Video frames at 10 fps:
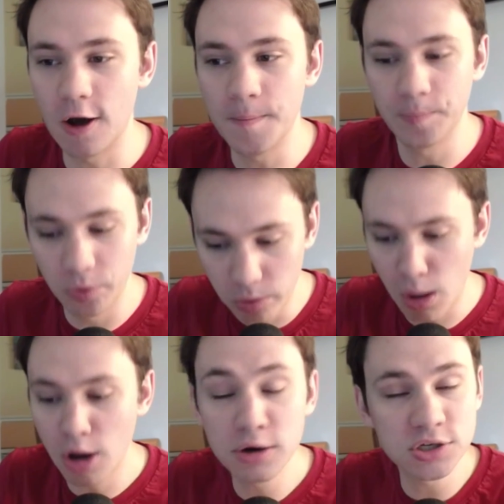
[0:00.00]

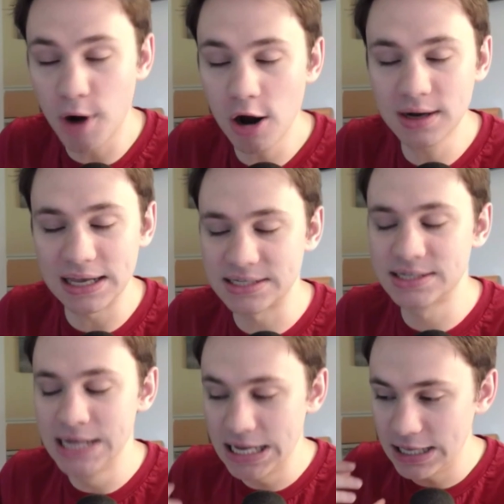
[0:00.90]
large markets,
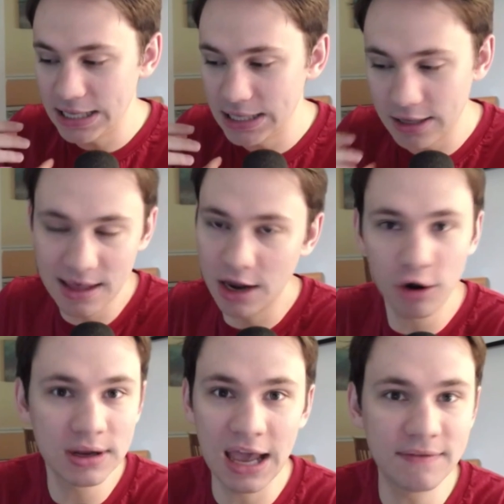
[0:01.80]
they
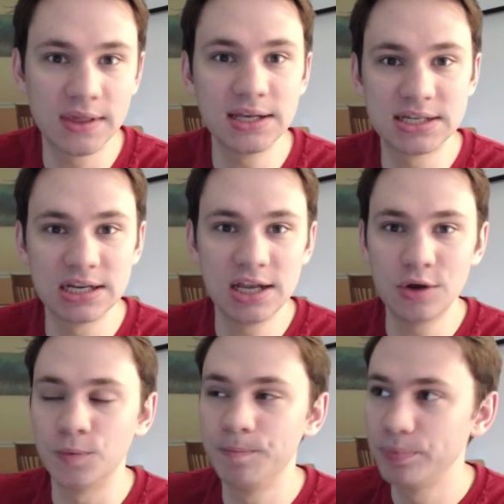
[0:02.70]
already have things to do.